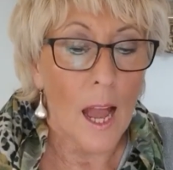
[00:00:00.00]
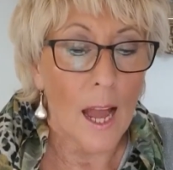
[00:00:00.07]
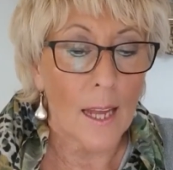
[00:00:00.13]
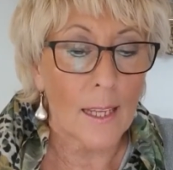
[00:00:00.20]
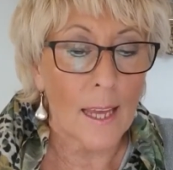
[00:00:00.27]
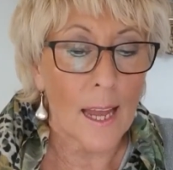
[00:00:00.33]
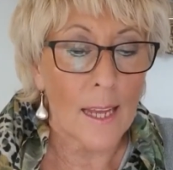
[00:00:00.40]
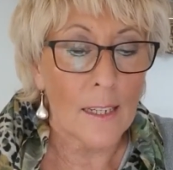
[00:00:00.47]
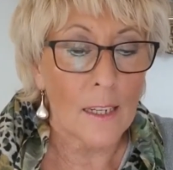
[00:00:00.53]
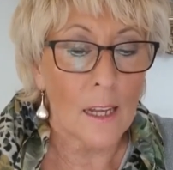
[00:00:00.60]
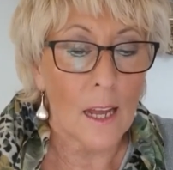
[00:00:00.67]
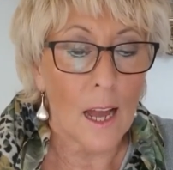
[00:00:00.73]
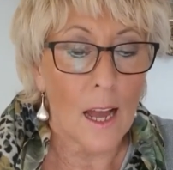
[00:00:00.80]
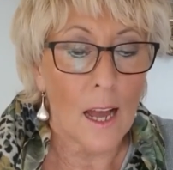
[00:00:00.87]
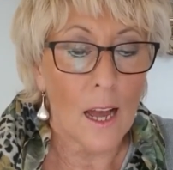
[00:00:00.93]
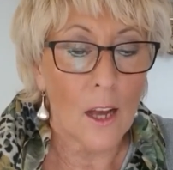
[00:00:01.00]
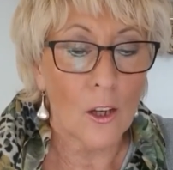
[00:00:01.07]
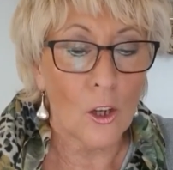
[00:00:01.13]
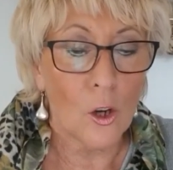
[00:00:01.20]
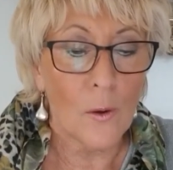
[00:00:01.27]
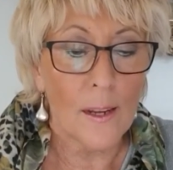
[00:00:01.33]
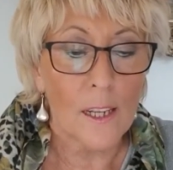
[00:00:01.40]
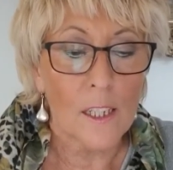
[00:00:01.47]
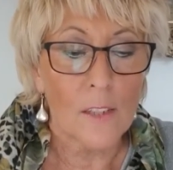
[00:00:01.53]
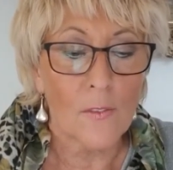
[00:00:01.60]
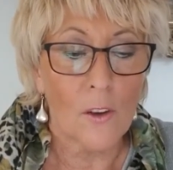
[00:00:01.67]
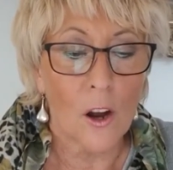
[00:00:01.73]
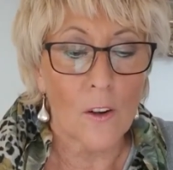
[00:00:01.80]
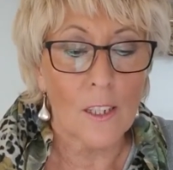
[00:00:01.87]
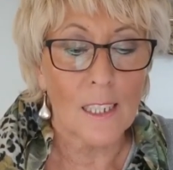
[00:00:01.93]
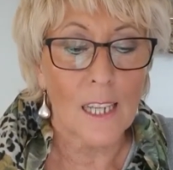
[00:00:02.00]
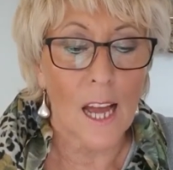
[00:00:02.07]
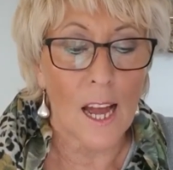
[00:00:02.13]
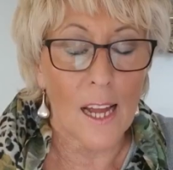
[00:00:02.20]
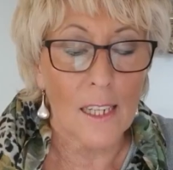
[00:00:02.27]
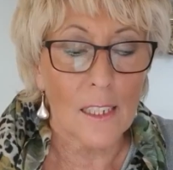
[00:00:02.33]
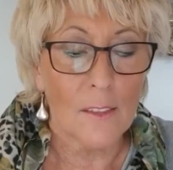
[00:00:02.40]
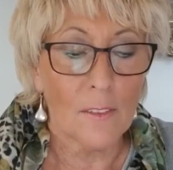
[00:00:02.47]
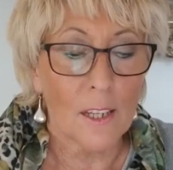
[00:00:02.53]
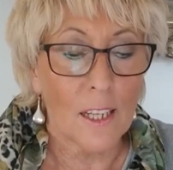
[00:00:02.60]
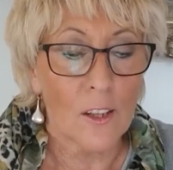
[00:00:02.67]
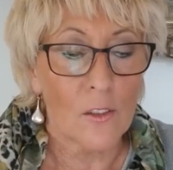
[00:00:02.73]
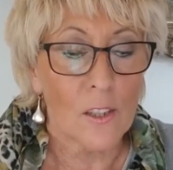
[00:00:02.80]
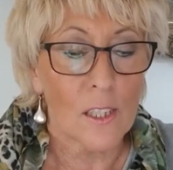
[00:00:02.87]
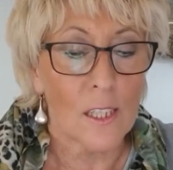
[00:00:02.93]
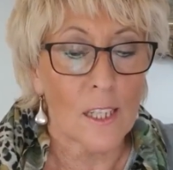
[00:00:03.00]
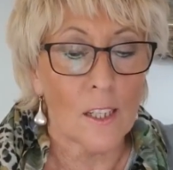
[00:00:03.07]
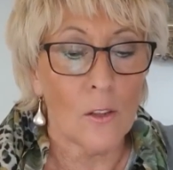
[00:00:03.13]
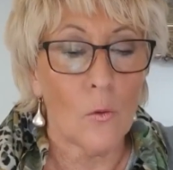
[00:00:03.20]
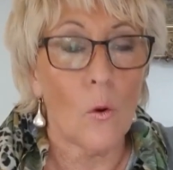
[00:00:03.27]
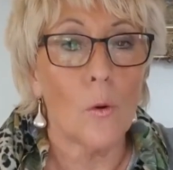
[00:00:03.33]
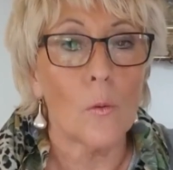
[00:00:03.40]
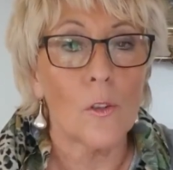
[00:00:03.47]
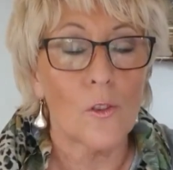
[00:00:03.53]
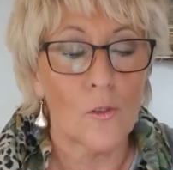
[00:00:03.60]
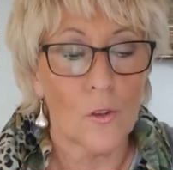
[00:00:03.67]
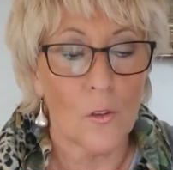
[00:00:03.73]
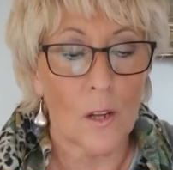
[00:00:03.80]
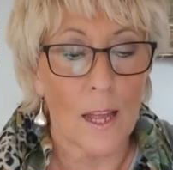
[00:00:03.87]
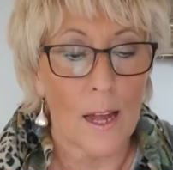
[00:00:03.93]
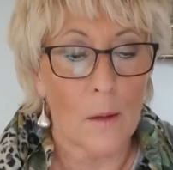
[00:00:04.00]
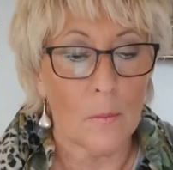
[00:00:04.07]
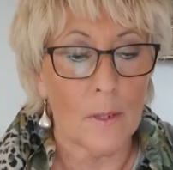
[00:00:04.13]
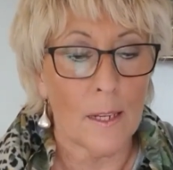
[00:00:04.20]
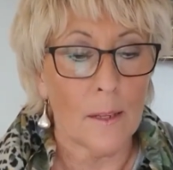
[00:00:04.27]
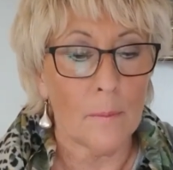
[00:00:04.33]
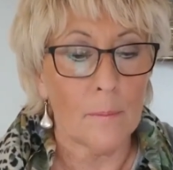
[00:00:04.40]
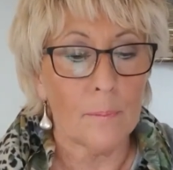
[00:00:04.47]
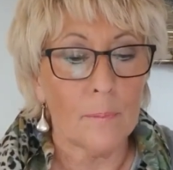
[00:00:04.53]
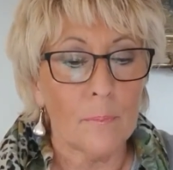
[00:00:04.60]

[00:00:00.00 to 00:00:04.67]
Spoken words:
Again, going as far as to actively conceal what was truly happening.